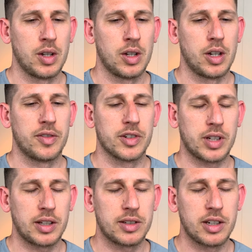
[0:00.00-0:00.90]
If you're
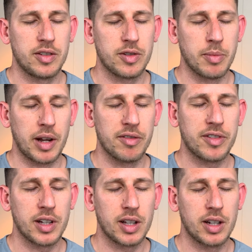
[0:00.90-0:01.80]
sensitive, you might
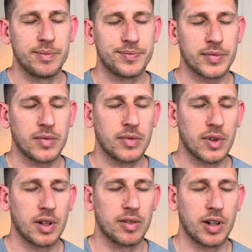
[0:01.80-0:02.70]
feel it.
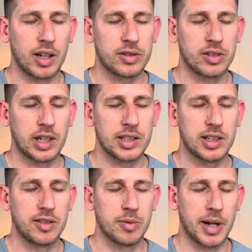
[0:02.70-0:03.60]
If you're not so
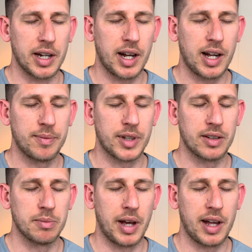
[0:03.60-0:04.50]
sensitive, you might not. It
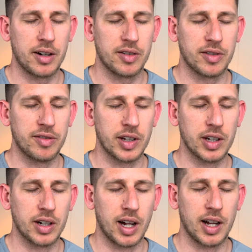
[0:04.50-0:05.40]
doesn't matter if you feel it
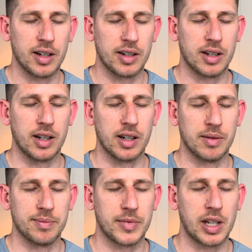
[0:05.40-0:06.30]
or not.
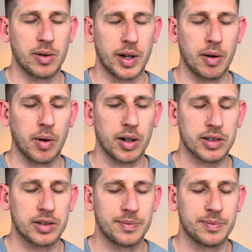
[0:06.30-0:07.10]
Either way, it works.